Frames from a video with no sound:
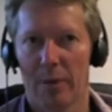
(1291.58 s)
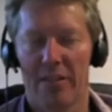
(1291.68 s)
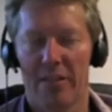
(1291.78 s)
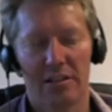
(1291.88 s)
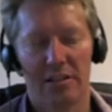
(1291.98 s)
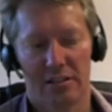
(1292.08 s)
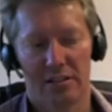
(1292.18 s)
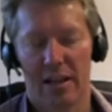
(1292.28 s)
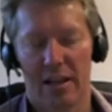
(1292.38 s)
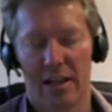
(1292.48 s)
and that's
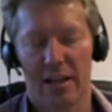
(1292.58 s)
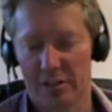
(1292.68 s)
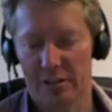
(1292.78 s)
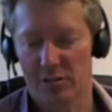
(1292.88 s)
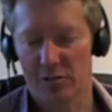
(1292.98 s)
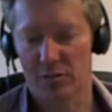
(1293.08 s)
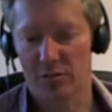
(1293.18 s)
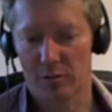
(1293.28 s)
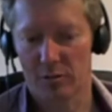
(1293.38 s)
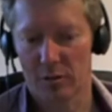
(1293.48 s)
just catering
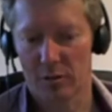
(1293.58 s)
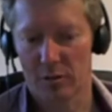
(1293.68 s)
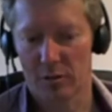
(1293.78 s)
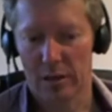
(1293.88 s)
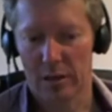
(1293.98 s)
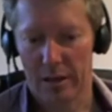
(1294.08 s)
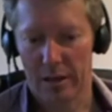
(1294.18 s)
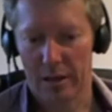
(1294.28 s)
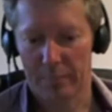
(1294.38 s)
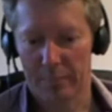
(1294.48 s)
to
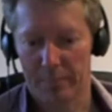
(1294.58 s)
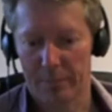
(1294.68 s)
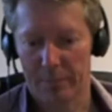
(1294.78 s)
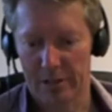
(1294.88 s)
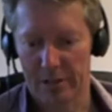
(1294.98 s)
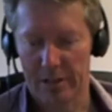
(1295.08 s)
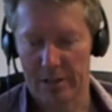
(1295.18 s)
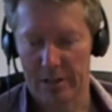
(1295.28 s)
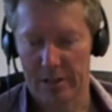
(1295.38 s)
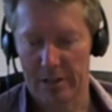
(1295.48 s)
um,
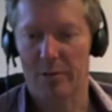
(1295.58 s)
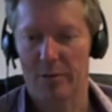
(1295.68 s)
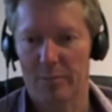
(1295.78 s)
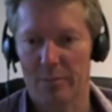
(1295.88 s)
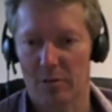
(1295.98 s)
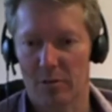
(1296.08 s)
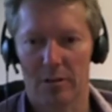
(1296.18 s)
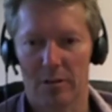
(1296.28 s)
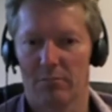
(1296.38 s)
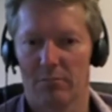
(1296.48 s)
contemporary people who
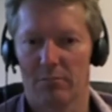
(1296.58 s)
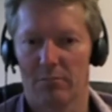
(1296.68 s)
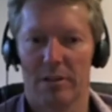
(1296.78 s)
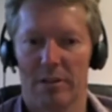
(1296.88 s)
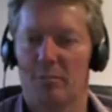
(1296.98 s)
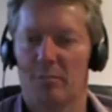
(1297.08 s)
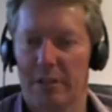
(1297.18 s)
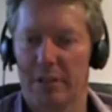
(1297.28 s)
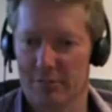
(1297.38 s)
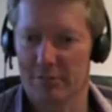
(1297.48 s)
are
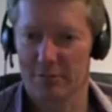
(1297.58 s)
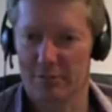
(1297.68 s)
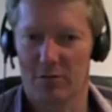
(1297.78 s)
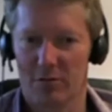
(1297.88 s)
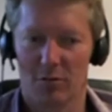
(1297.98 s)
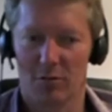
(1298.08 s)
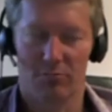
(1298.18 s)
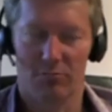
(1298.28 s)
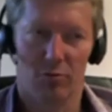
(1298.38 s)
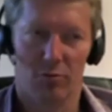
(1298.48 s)
invariably or
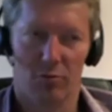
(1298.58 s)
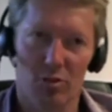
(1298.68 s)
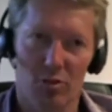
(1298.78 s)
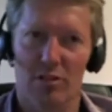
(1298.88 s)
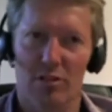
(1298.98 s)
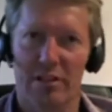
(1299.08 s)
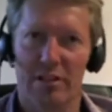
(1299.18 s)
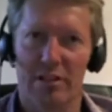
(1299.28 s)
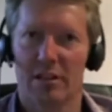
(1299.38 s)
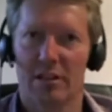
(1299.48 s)

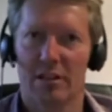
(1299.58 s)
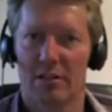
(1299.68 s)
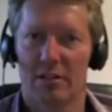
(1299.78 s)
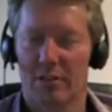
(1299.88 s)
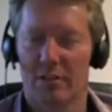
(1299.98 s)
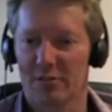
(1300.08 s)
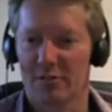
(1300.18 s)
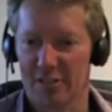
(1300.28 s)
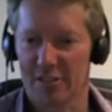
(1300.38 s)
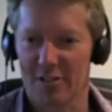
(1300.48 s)
usually relatively
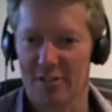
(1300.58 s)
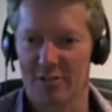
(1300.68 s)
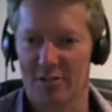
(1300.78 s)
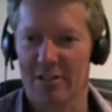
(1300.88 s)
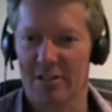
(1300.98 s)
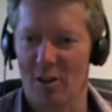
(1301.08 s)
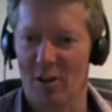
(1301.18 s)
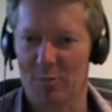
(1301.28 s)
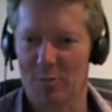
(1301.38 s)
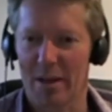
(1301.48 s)
sedentary,
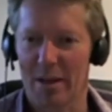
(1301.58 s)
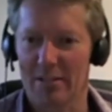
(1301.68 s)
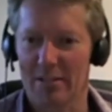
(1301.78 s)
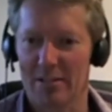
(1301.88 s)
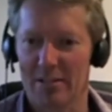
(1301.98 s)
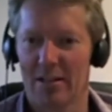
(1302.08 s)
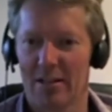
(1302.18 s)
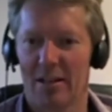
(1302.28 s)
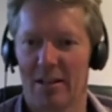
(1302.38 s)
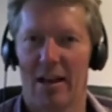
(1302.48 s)
office bound,
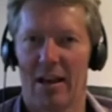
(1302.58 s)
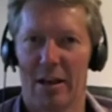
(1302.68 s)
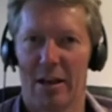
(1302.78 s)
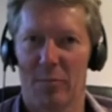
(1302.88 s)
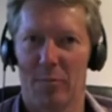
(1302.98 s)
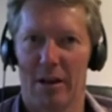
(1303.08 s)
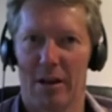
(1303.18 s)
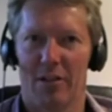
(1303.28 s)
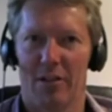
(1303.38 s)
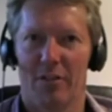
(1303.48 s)

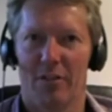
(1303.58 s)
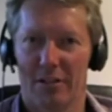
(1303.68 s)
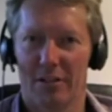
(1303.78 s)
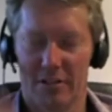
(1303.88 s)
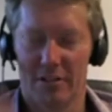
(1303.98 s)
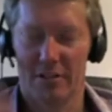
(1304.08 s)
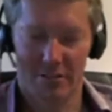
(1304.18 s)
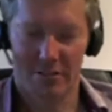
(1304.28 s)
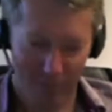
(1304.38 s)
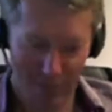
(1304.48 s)
and I find you
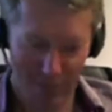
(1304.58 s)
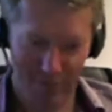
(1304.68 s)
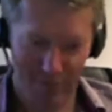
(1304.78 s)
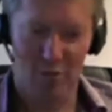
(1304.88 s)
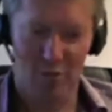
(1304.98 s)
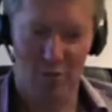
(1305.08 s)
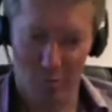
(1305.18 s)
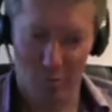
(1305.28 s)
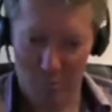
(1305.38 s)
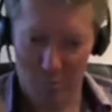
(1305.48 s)
kind of ignore the
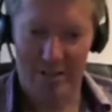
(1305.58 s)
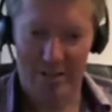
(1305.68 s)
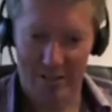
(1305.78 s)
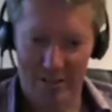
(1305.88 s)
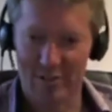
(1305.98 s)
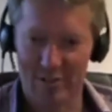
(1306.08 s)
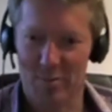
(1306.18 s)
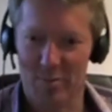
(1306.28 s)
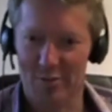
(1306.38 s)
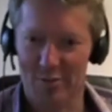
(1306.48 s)
body at your
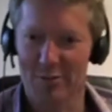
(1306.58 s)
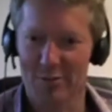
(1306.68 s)
peril.